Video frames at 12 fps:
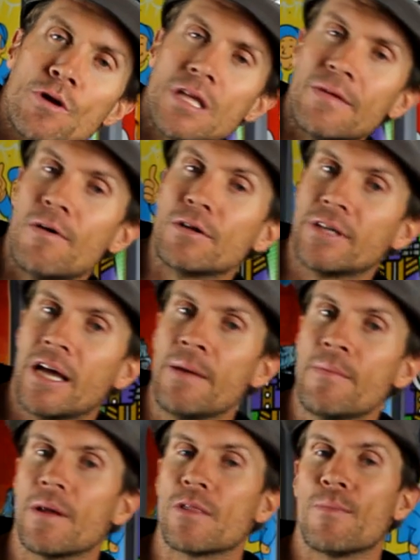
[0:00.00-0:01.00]
the worst game of all
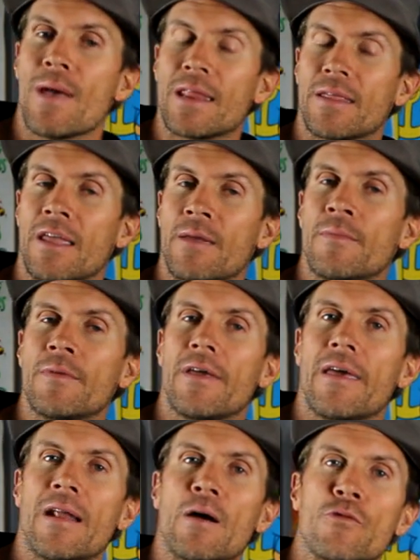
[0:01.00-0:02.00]
time, but it's a bad game,
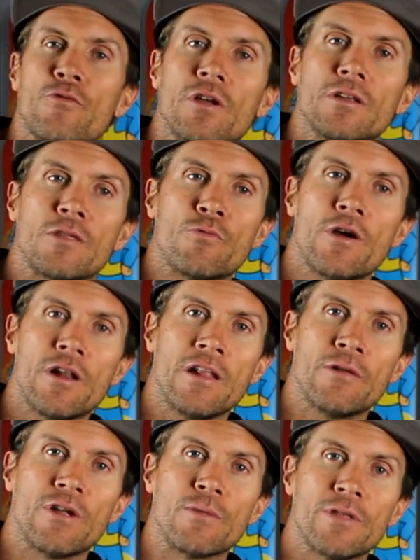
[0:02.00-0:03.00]
and I was really disappointed
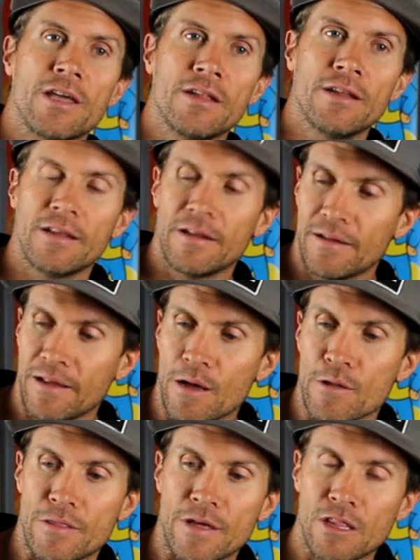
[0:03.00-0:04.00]
in it when I played it.
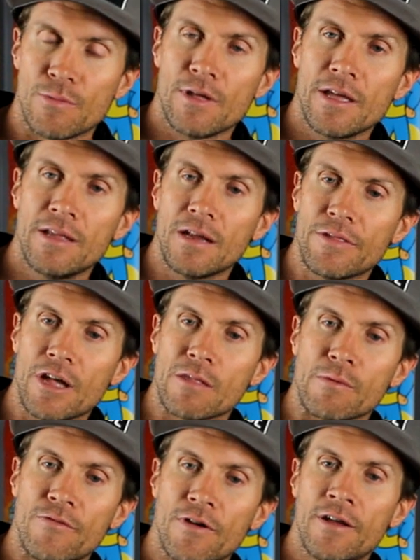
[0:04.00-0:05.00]
I was excited to play it. I thought
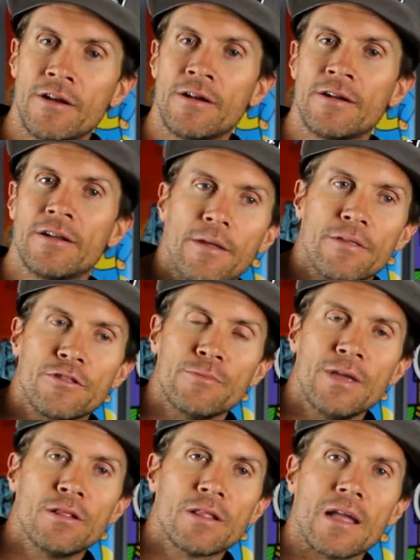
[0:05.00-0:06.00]
it would be fun. To
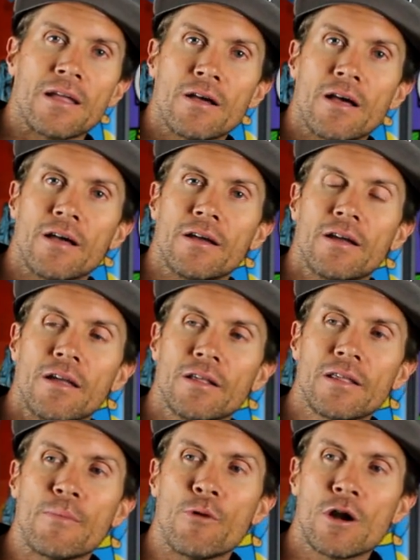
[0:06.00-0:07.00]
me, it looked like uh, it
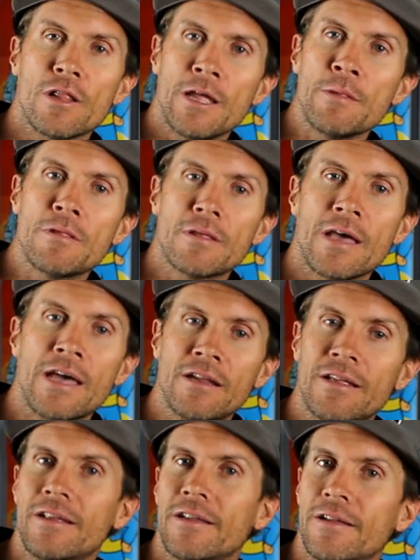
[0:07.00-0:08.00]
looked like Borderlands,
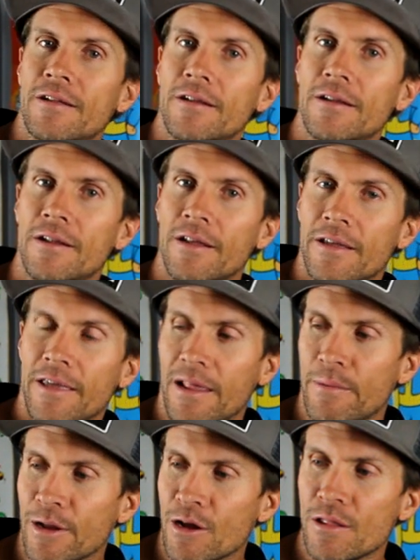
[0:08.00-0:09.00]
kinda.
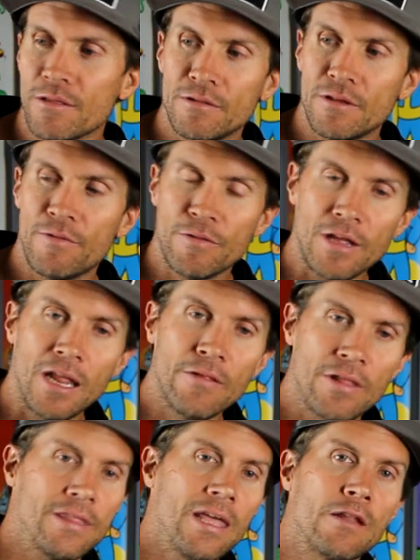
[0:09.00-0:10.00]
And I'm like, oh, if it
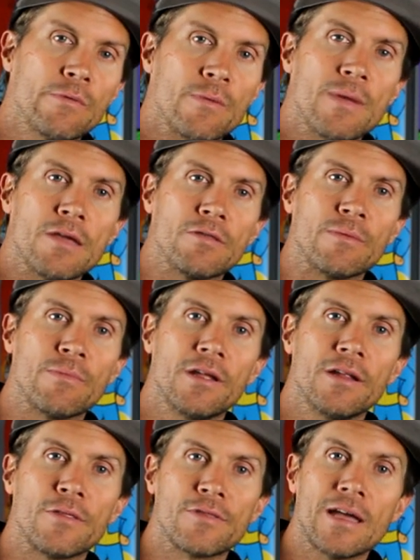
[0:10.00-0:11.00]
ends like that, it'll be amazing.
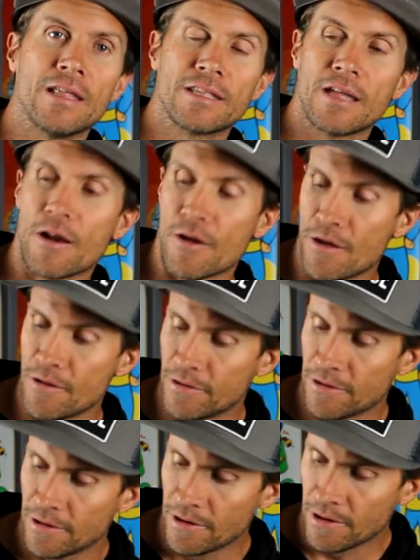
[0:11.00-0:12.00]
But it's not like that at
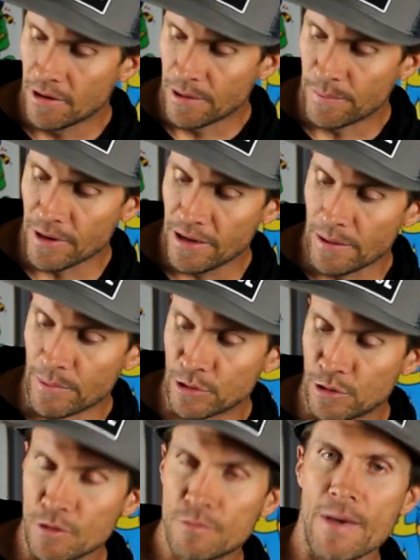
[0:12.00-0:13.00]
all. But I'm
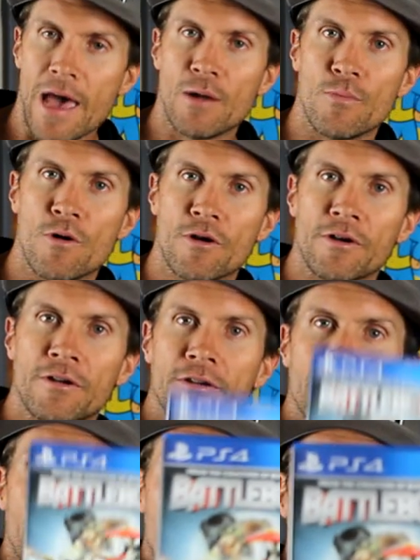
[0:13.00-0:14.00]
gonna choose Battleborn
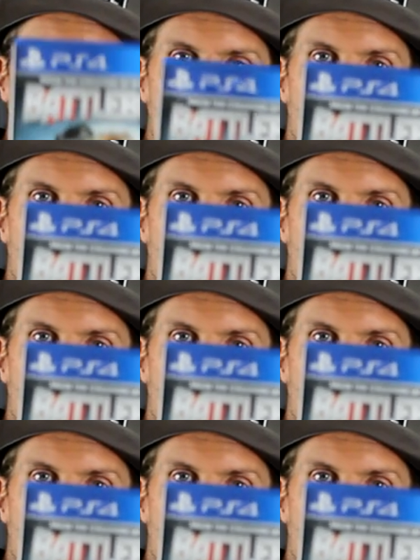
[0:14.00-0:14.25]
for P S